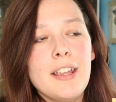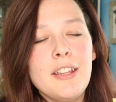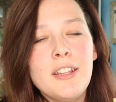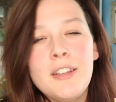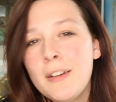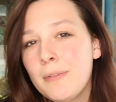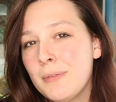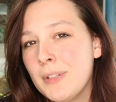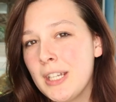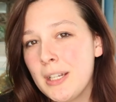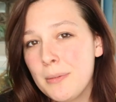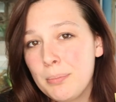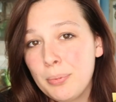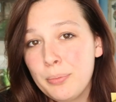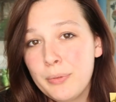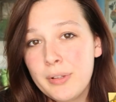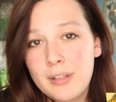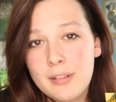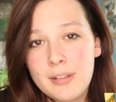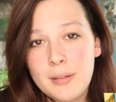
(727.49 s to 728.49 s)
you need to
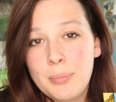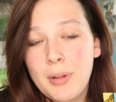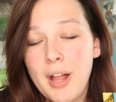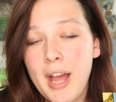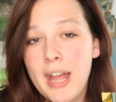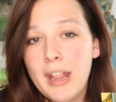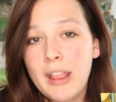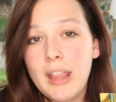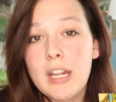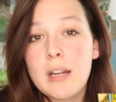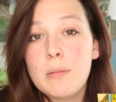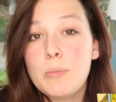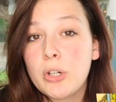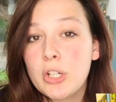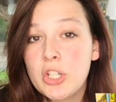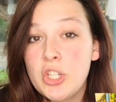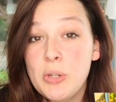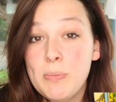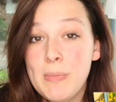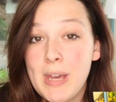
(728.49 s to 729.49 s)
supply a little
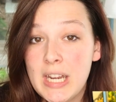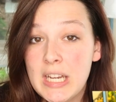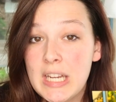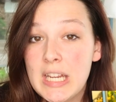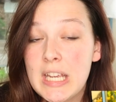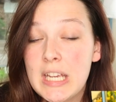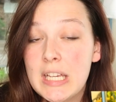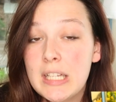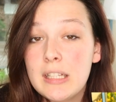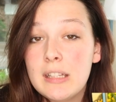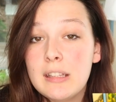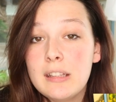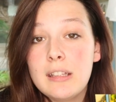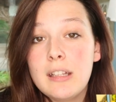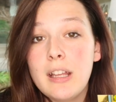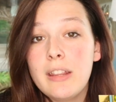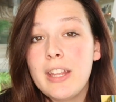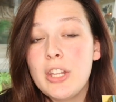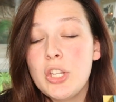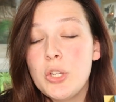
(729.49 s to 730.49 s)
more humidity
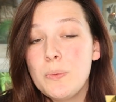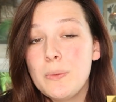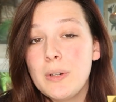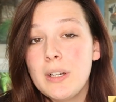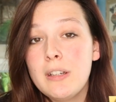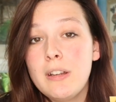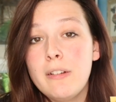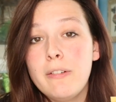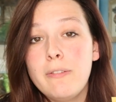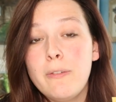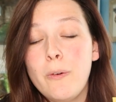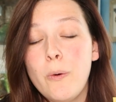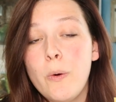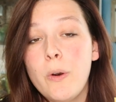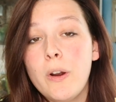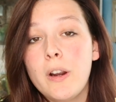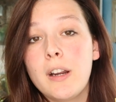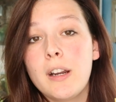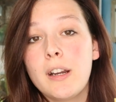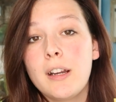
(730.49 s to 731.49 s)
than you would
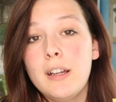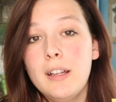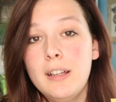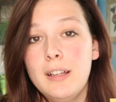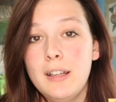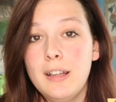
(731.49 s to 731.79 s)
for